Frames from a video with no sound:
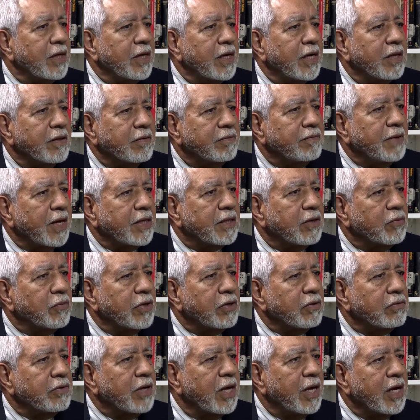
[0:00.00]
And the fact that we
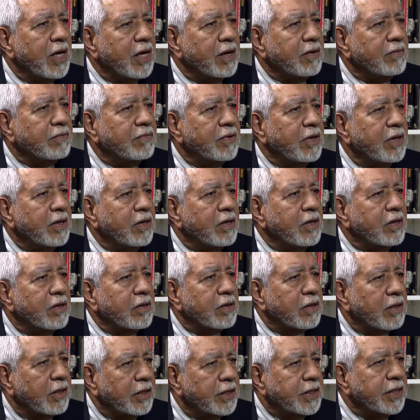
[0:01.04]
don't have
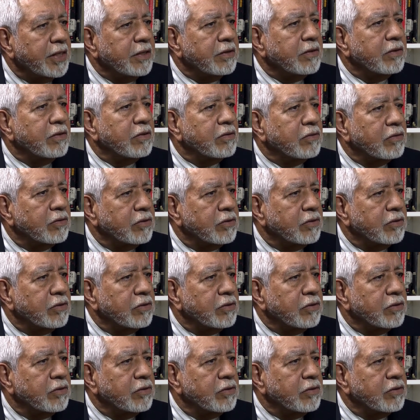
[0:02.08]
clear,